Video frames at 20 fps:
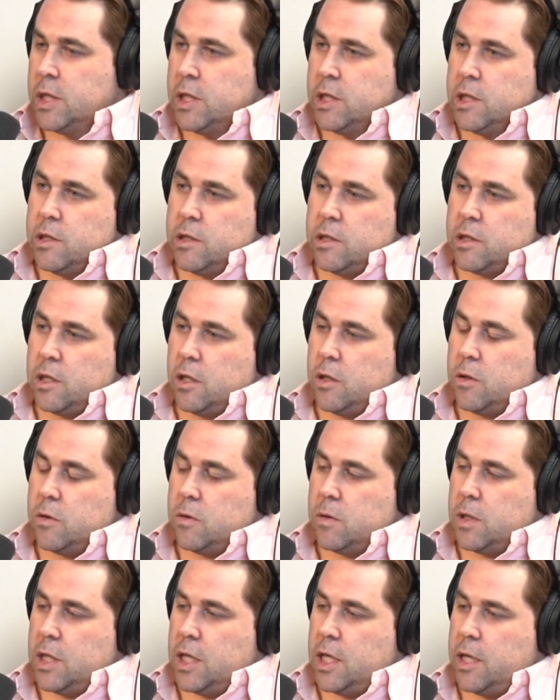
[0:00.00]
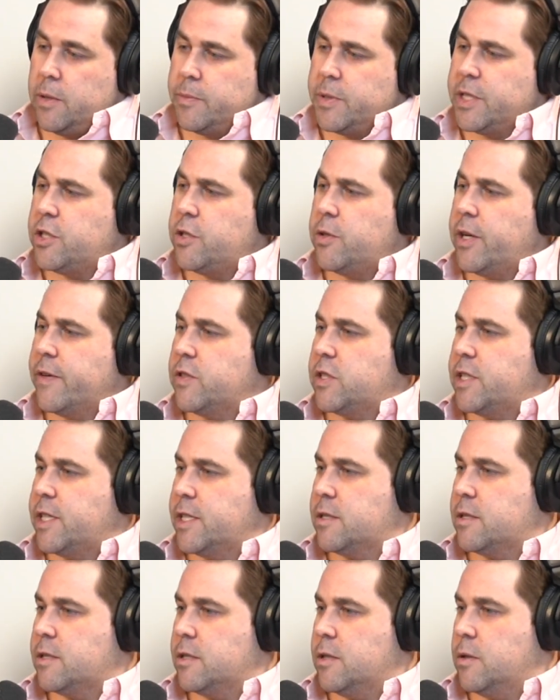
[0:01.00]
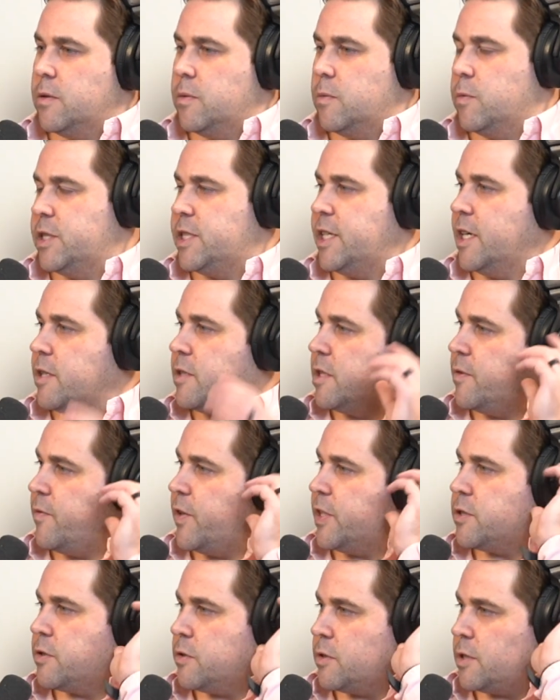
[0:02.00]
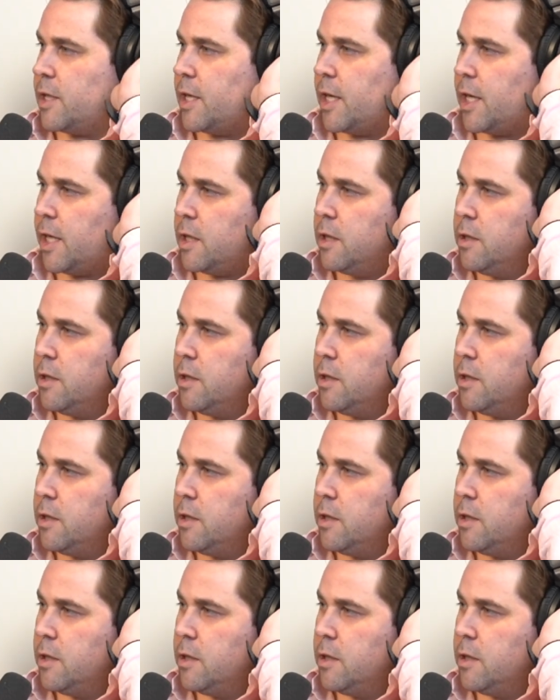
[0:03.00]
So did you have a chance to reach out to the investors today?